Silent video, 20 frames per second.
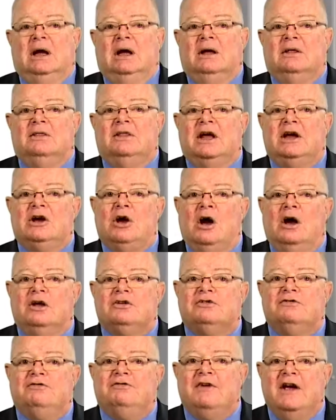They
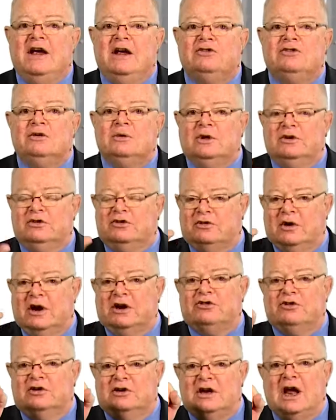cause
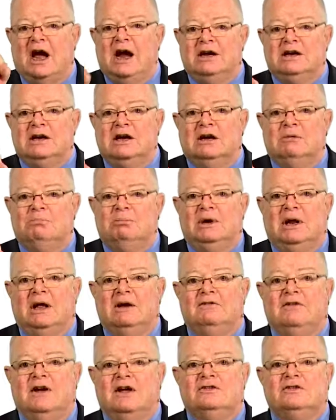vasoconstriction, tightening of
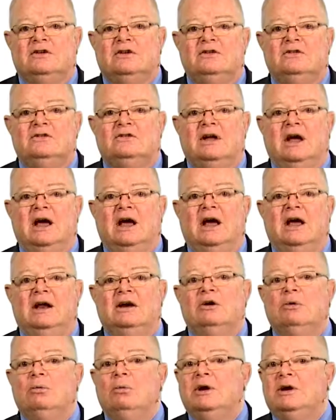blood vessels,
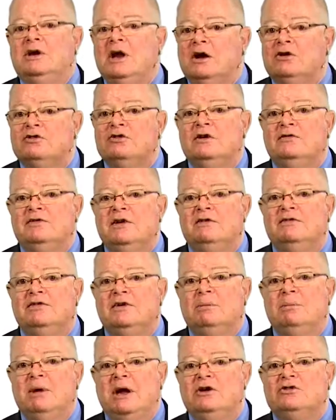and reduction of
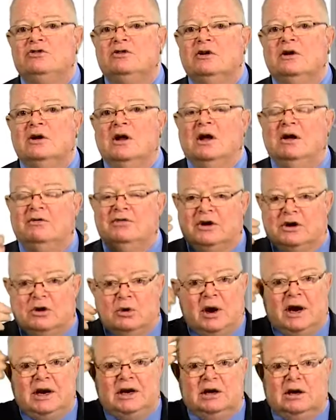inflammation of the
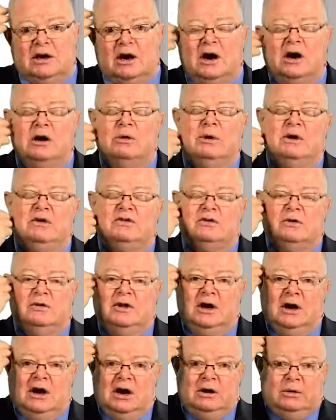cranial arteries. So
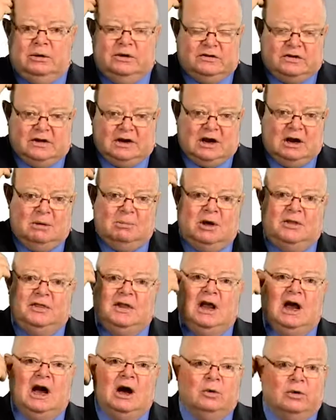the arteries that come on
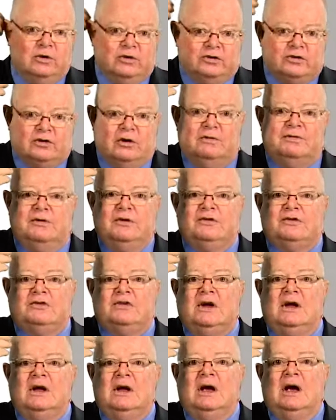the outer surface
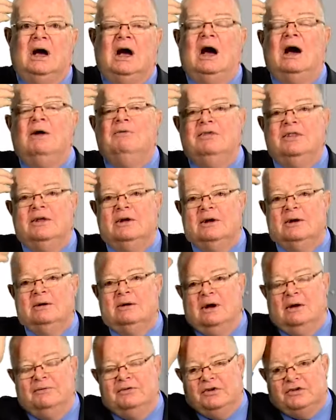of
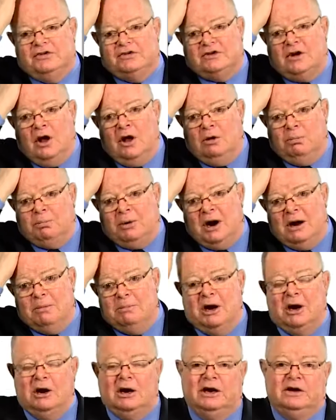the skull
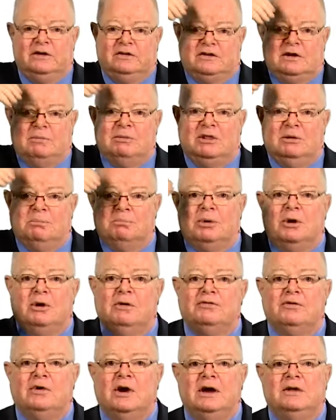primarily, some of them
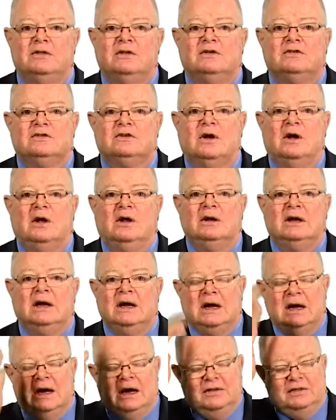perforate the skull.
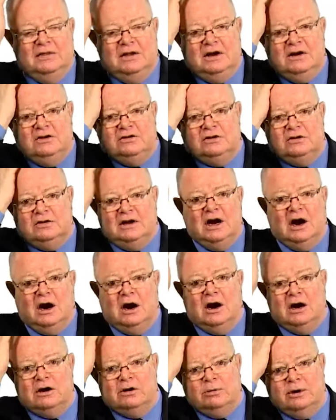And these are the
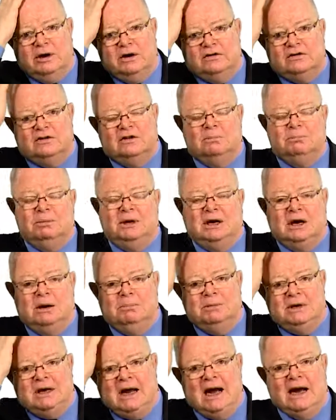arteries that
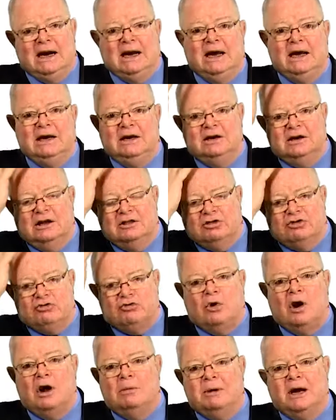become dilated and
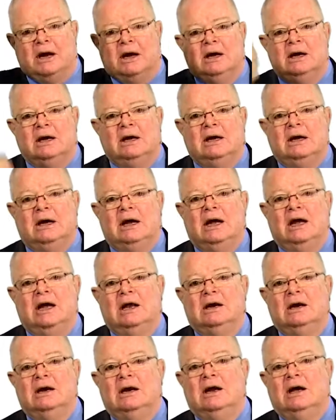throbbing
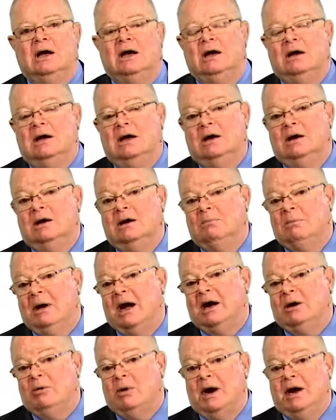in
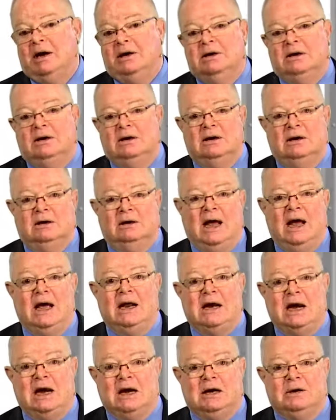migraine
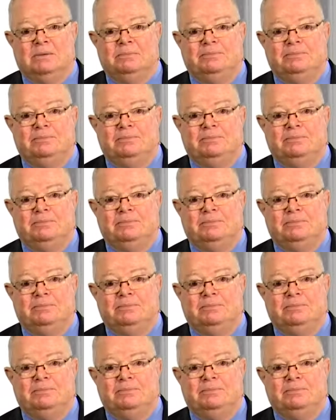headache.